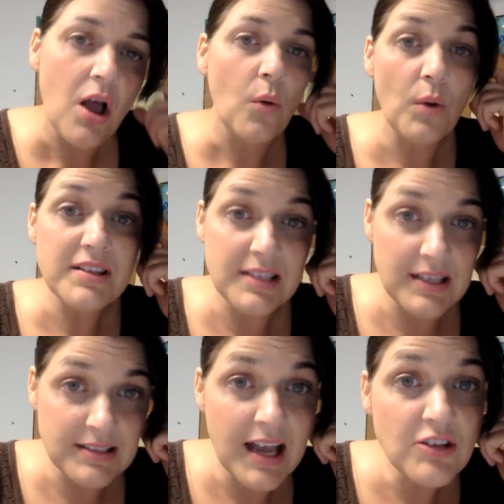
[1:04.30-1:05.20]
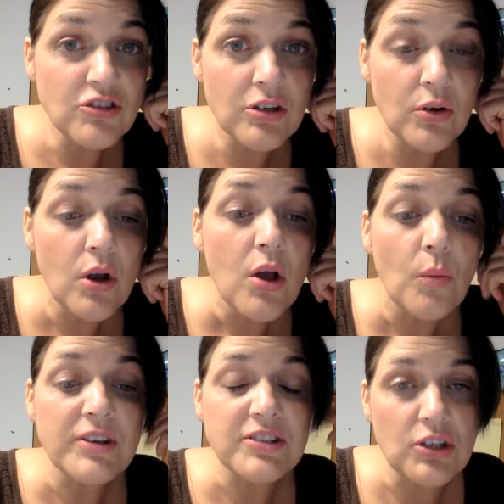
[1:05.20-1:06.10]
Was it intentional?
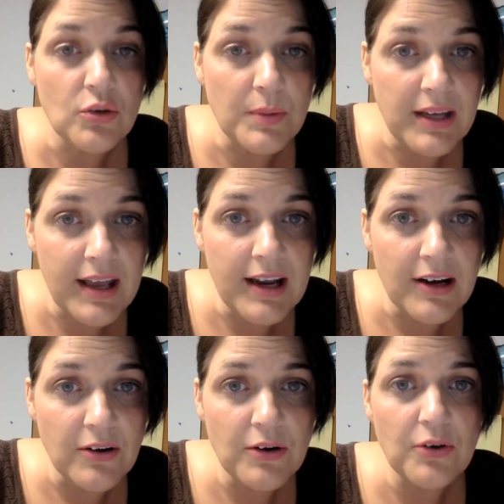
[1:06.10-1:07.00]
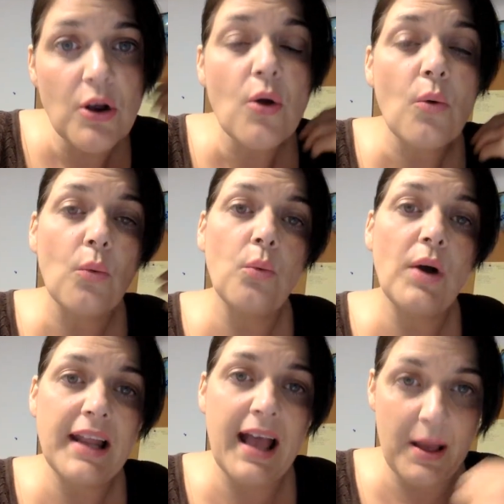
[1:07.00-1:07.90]
Was it human error?
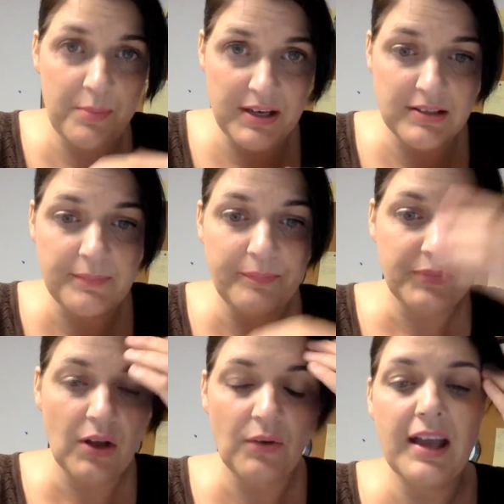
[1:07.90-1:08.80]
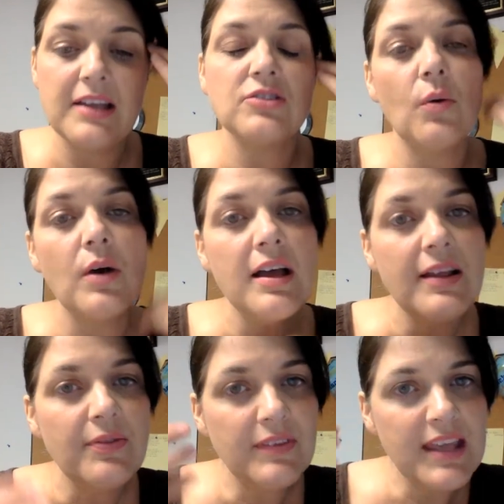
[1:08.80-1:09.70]
What happened? Okay, so
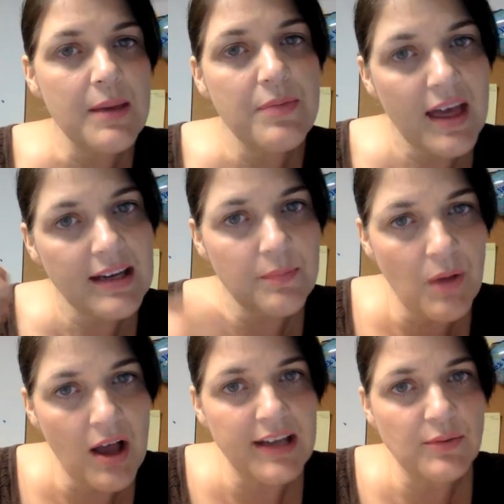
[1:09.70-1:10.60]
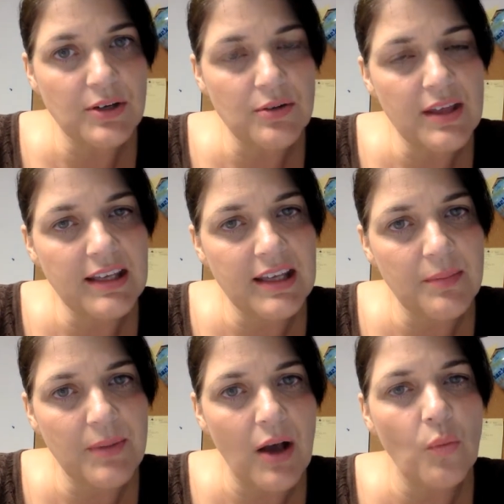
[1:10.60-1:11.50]
keep that in mind when you're thinking
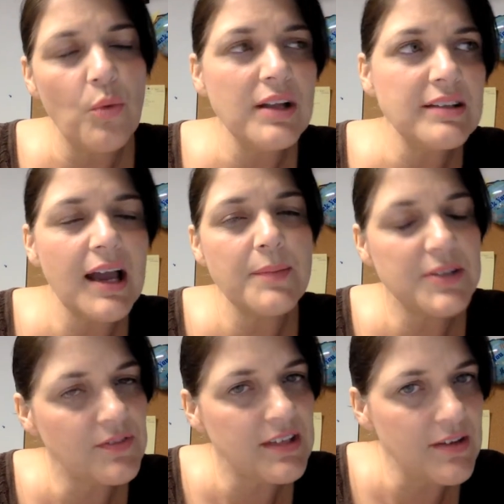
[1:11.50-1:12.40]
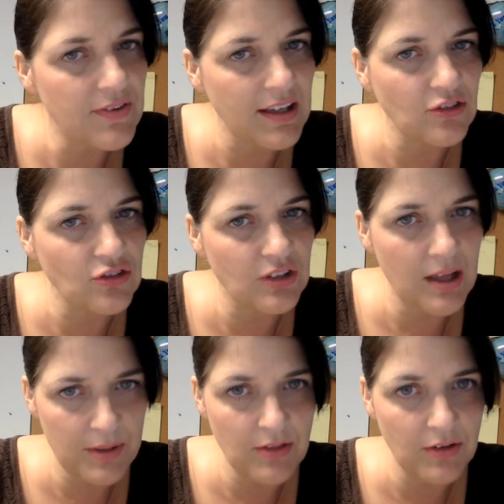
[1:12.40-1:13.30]
about what types of defects should I
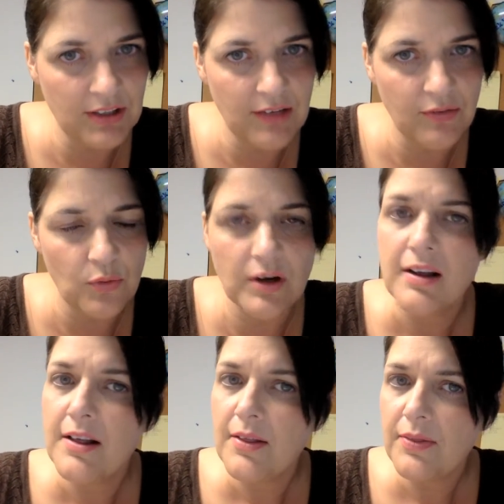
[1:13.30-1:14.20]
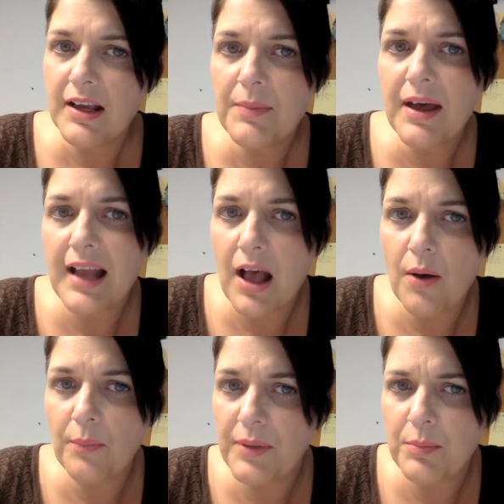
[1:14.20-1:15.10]
be looking for. Think about
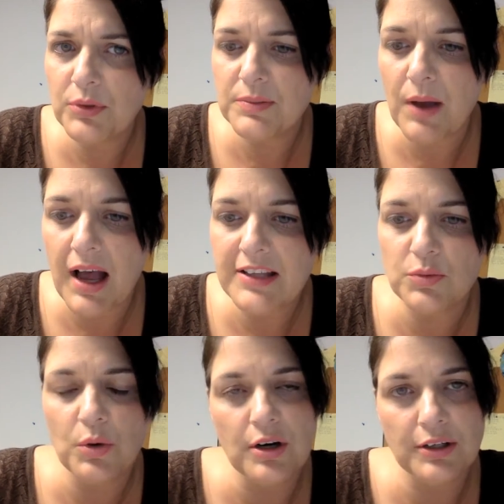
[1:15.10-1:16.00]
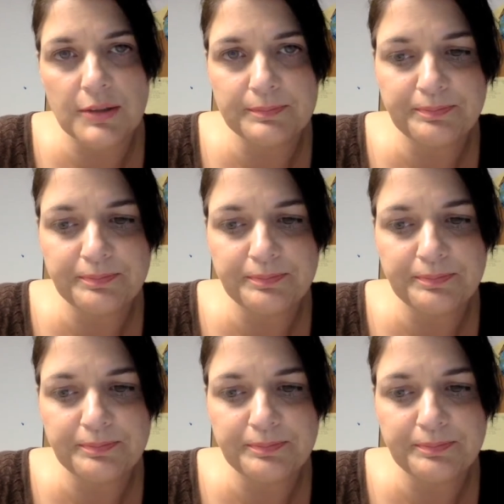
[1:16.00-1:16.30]
how people's minds work.